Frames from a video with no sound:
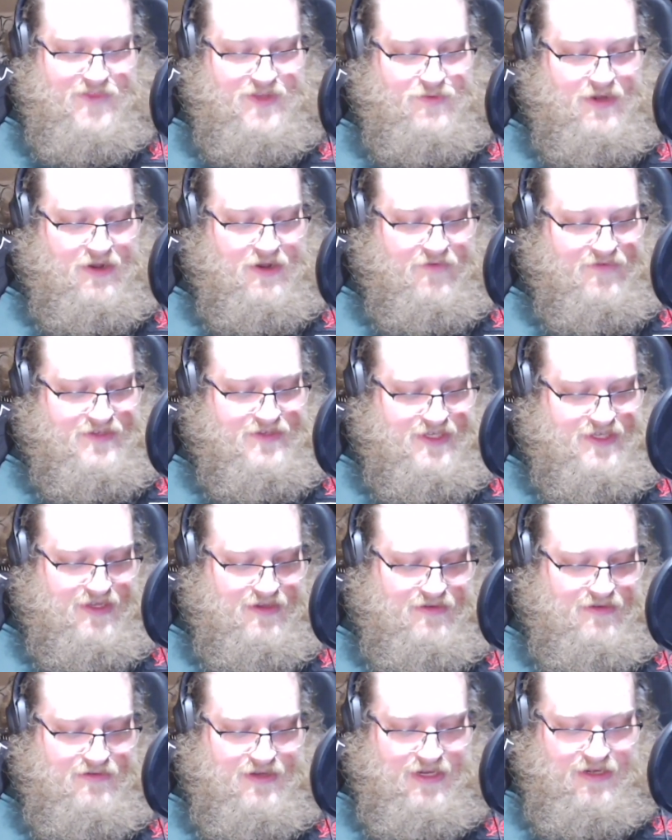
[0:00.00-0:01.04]
Just went over
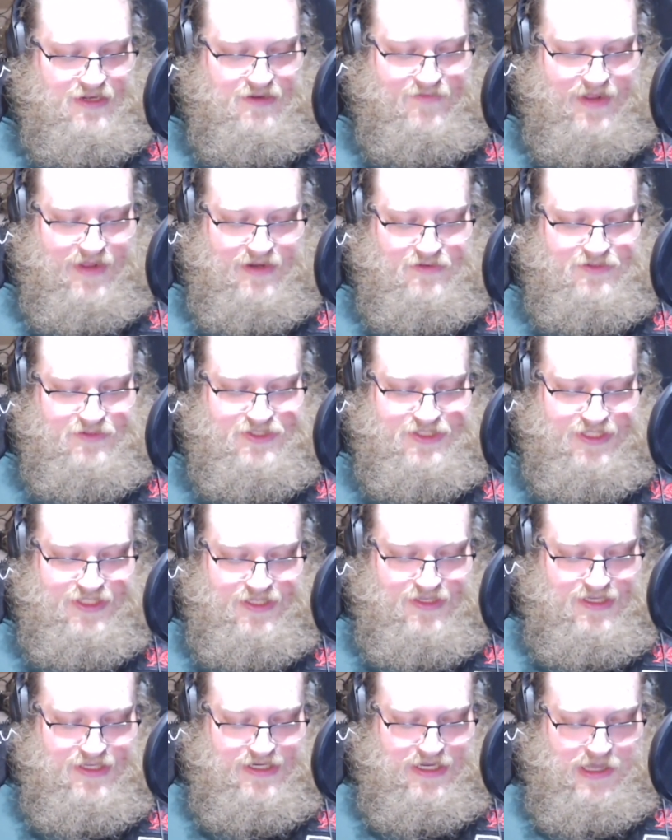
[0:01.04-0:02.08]
to kind of
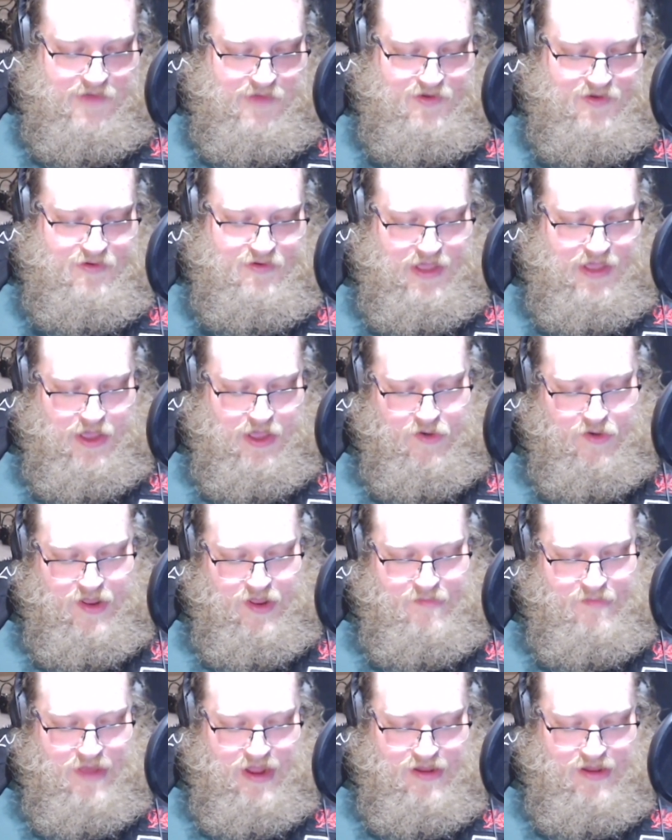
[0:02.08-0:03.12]
Anglesey, Carnarvon
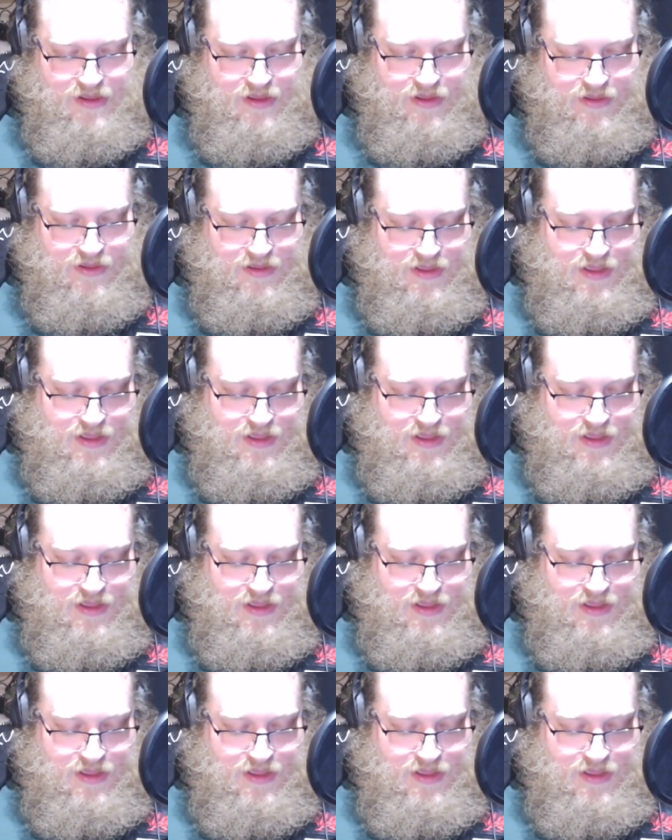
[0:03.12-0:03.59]
area, Bangor.